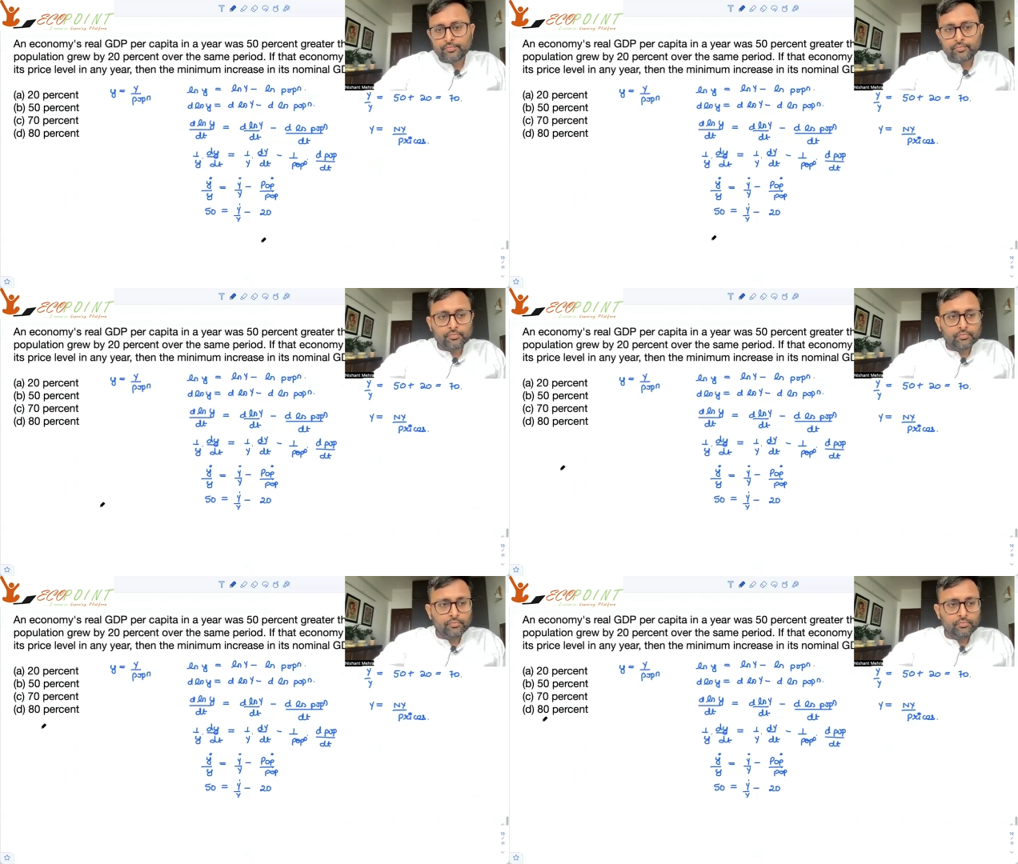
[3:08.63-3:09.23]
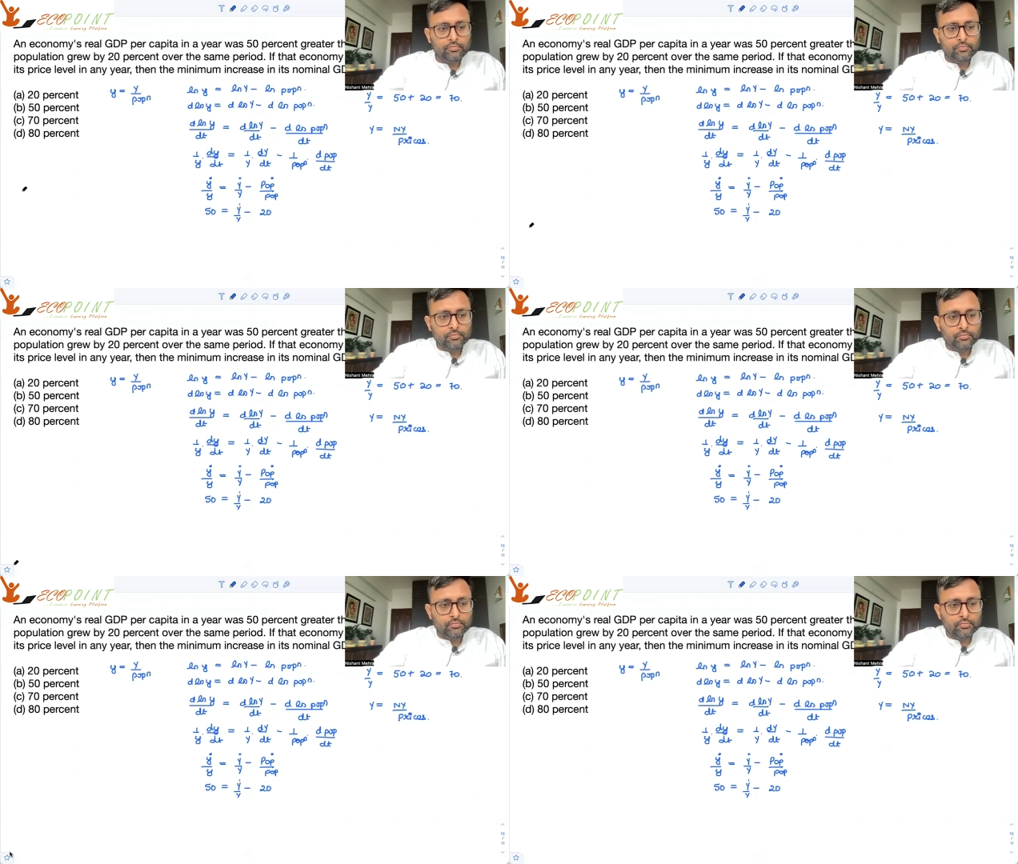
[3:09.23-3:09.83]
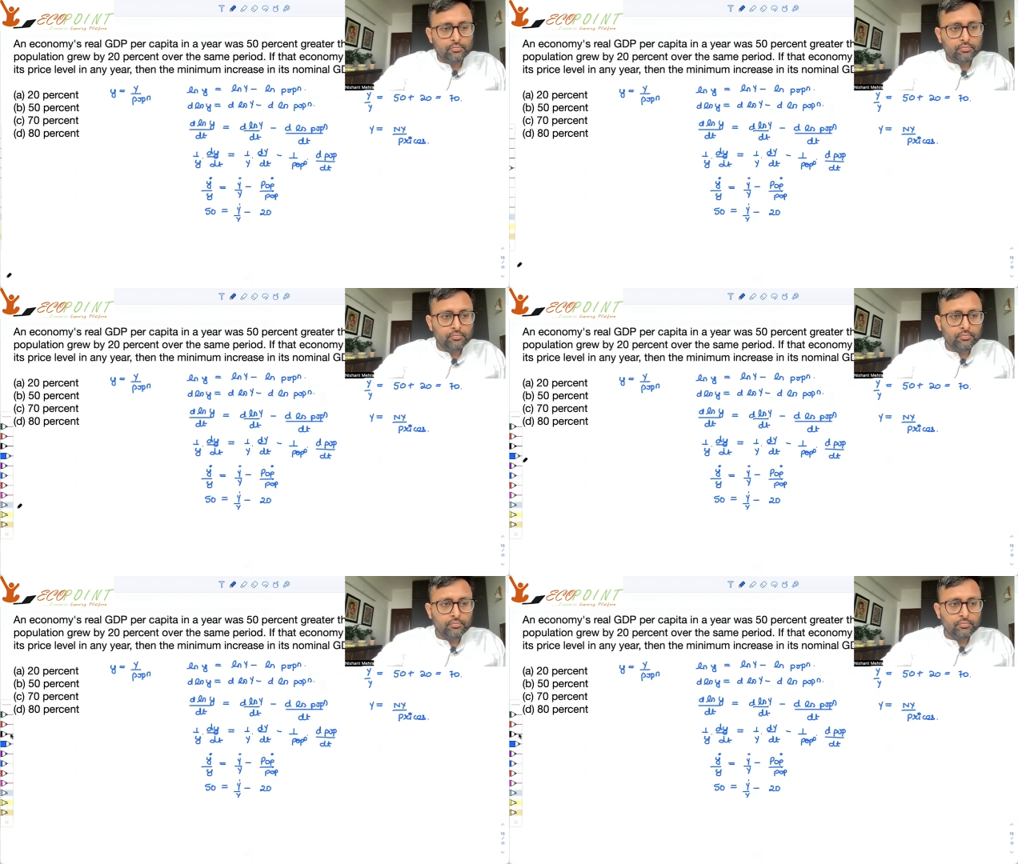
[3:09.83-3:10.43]

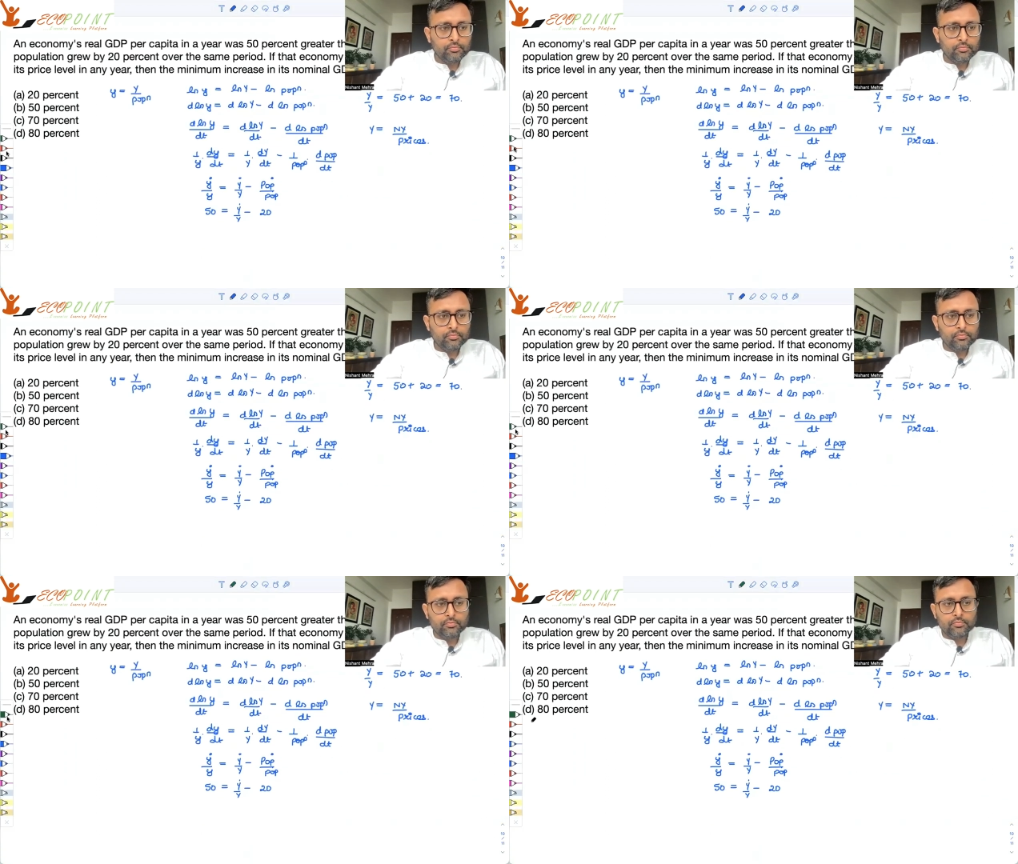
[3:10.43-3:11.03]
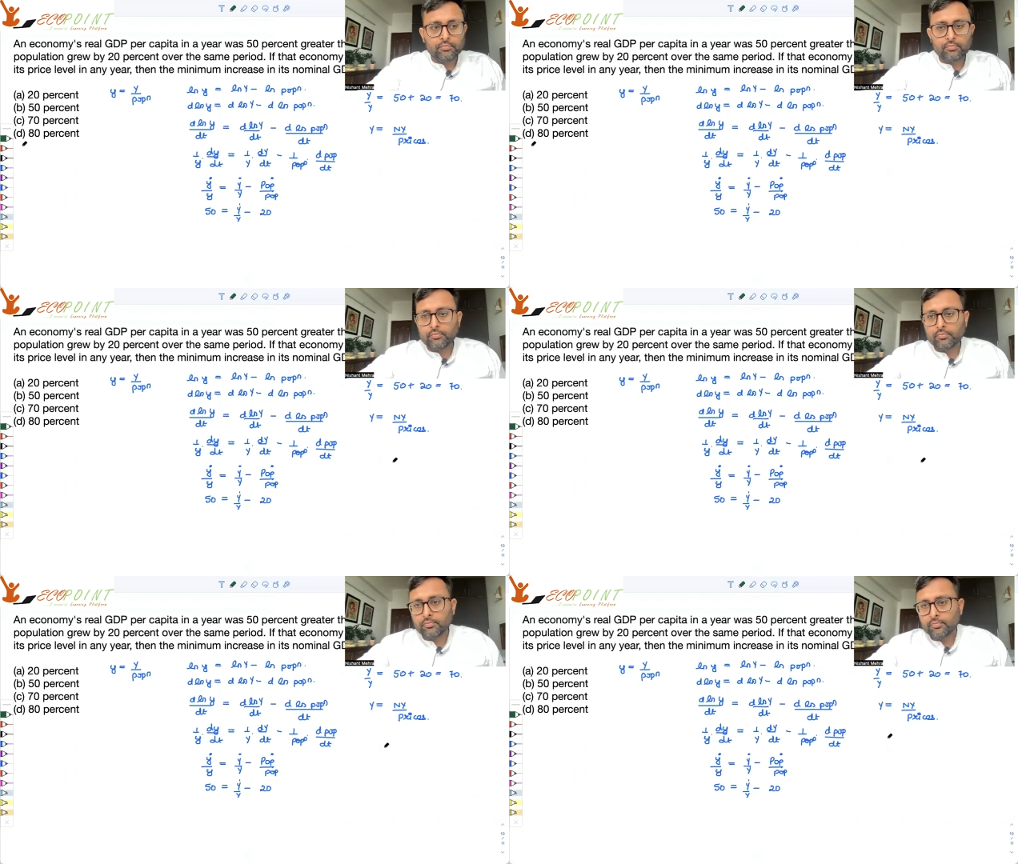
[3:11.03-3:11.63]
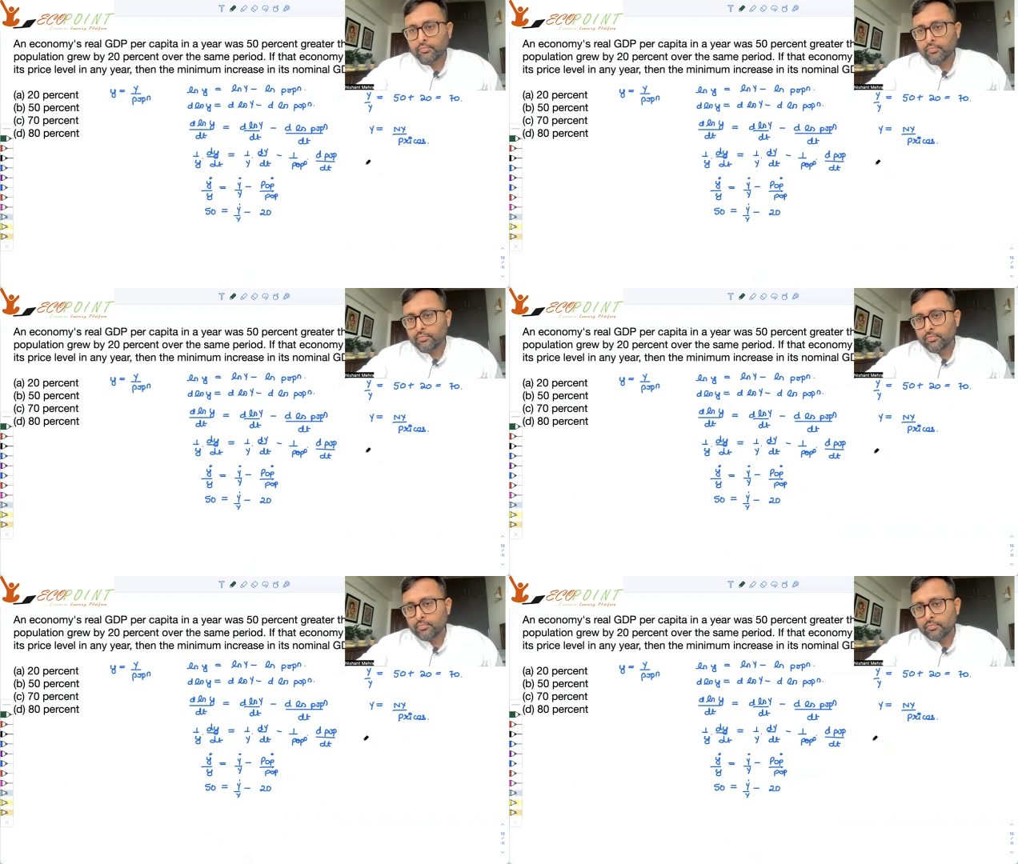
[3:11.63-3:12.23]

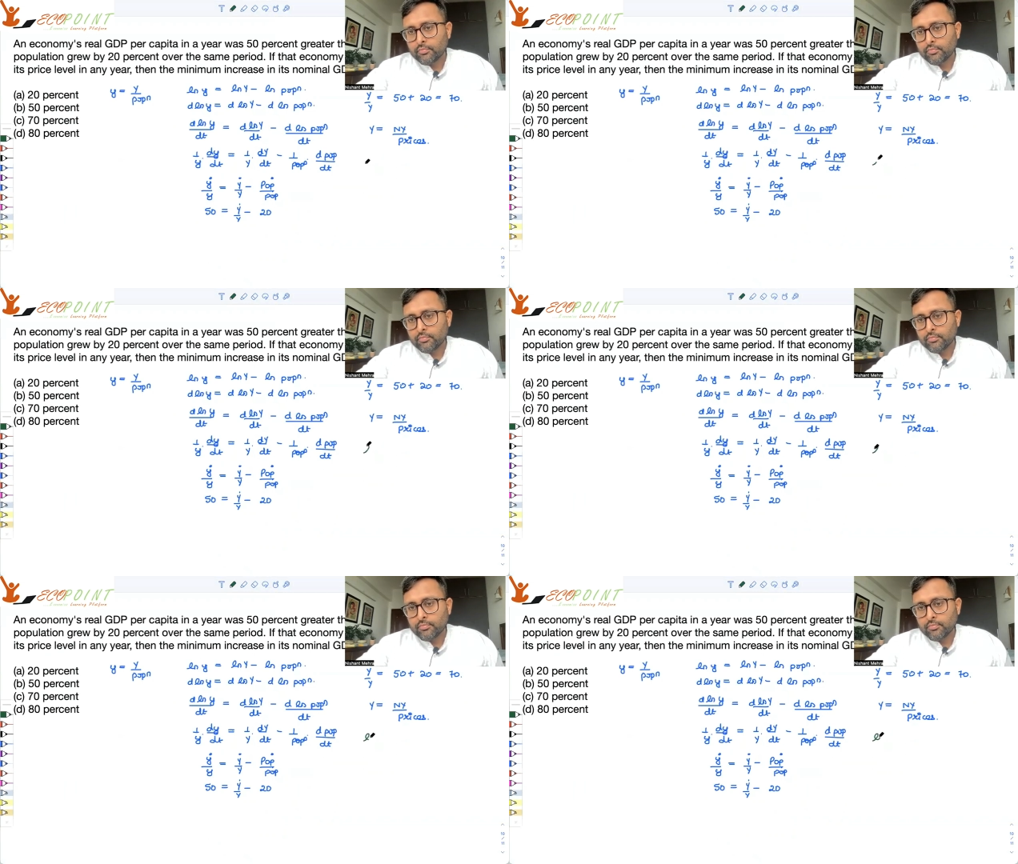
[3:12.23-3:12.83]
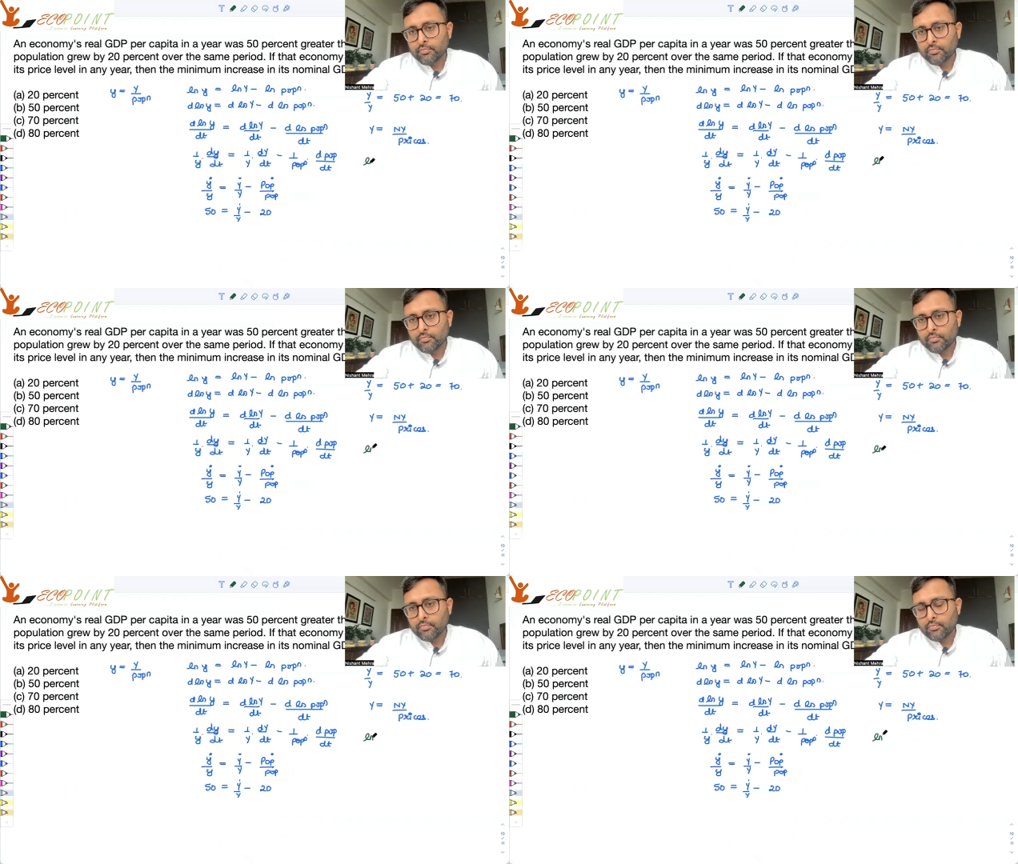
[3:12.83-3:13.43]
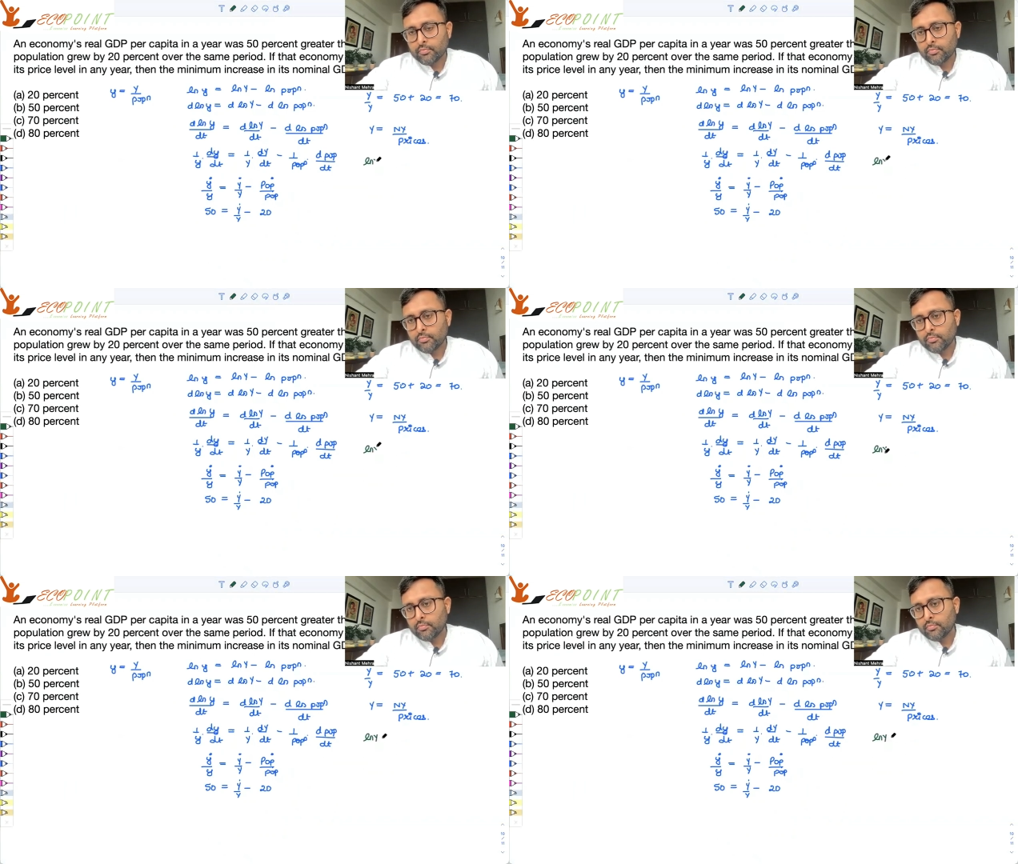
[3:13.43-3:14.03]

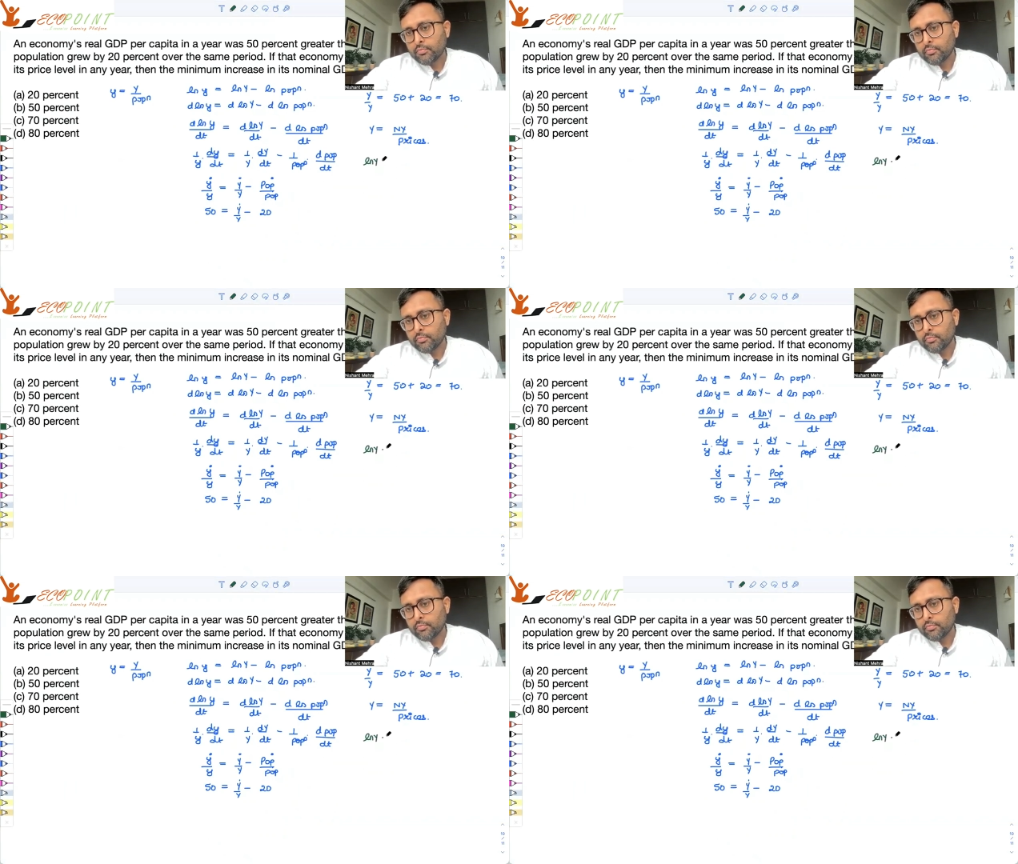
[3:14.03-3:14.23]
No one is speaking in this clip.